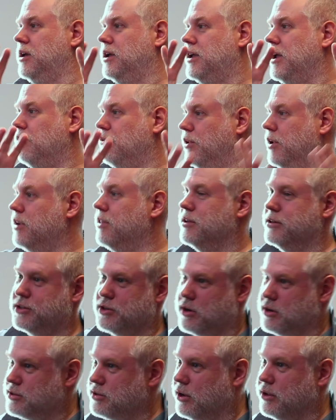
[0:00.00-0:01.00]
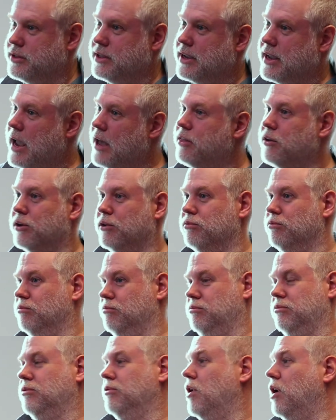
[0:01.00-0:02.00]
get rid of the charts altogether
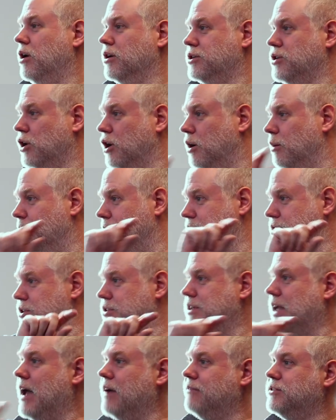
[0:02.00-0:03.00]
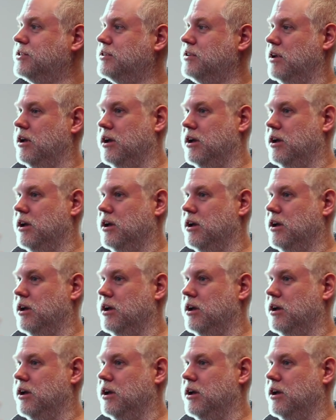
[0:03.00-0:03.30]
long term and just have